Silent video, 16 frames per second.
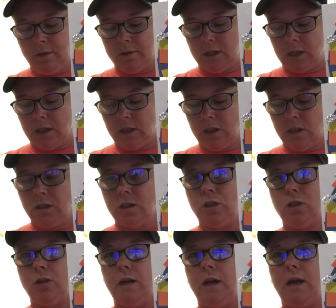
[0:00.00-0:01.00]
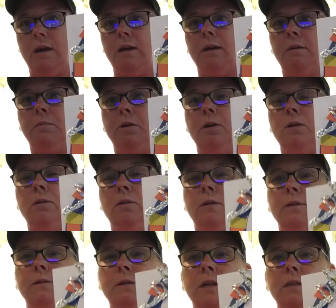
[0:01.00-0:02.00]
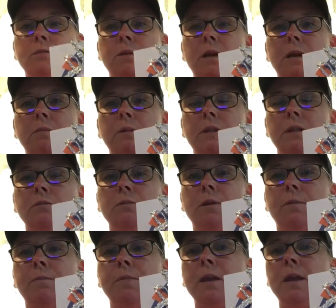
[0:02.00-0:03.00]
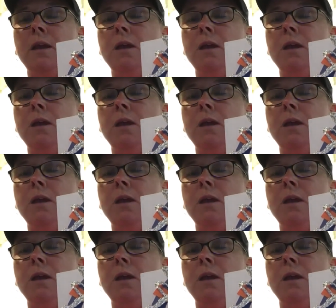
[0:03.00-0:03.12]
I was actually going to show you how I put it on. That's why I didn't put this one on.